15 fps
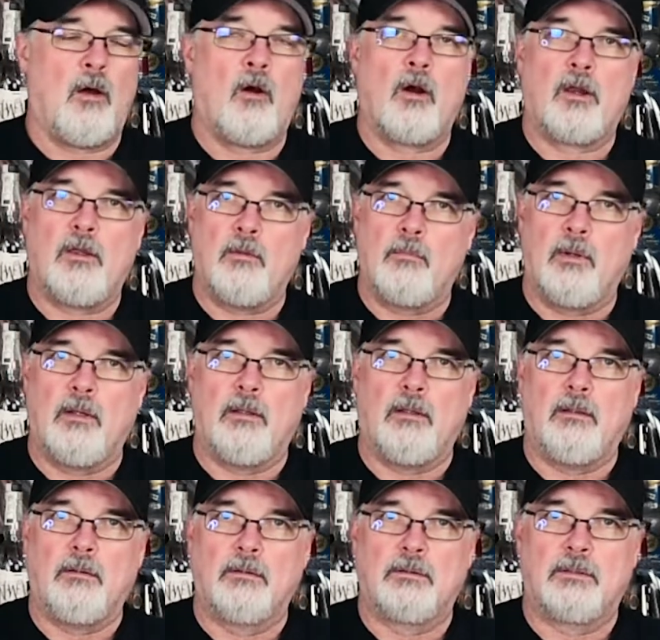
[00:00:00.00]

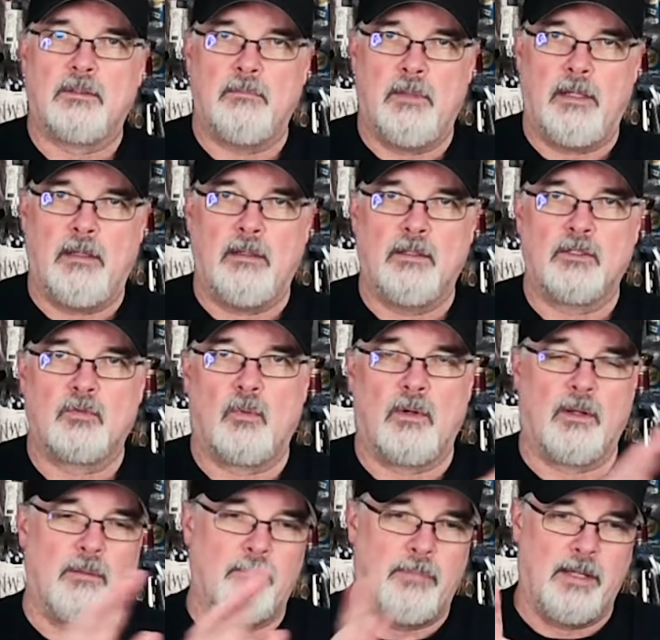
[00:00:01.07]
arguably, to me, is one
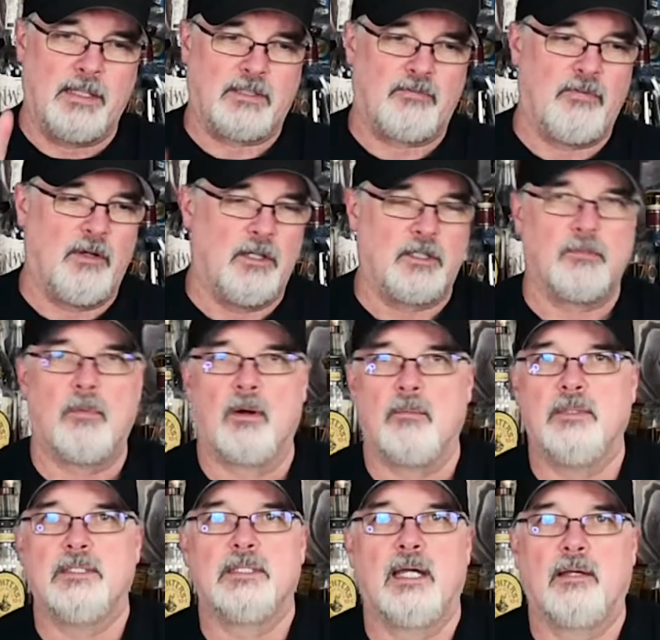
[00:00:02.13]
of the best finished
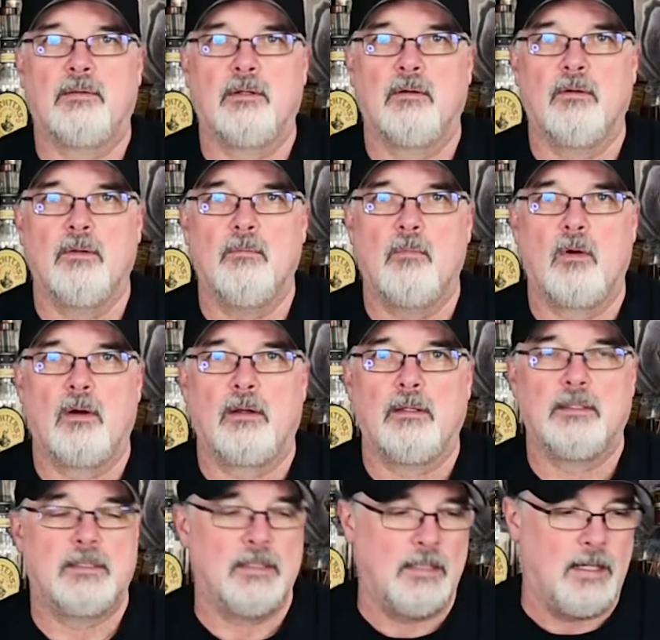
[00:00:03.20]
bourbons out there on the
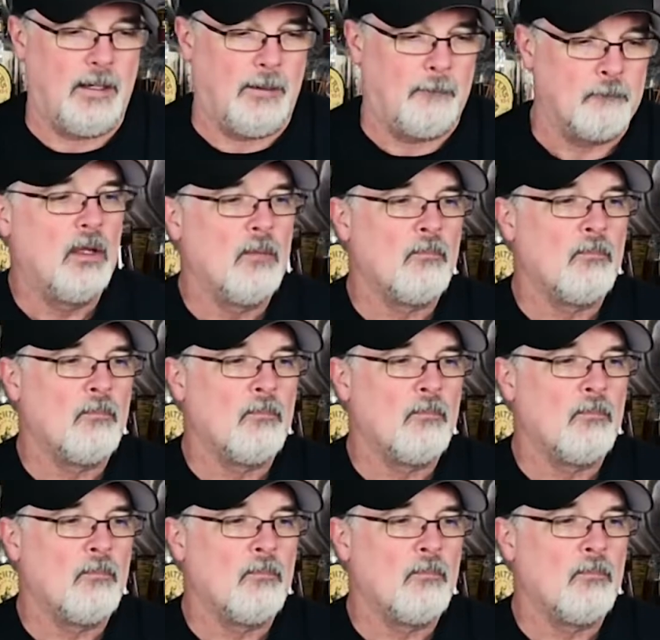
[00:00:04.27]
market today.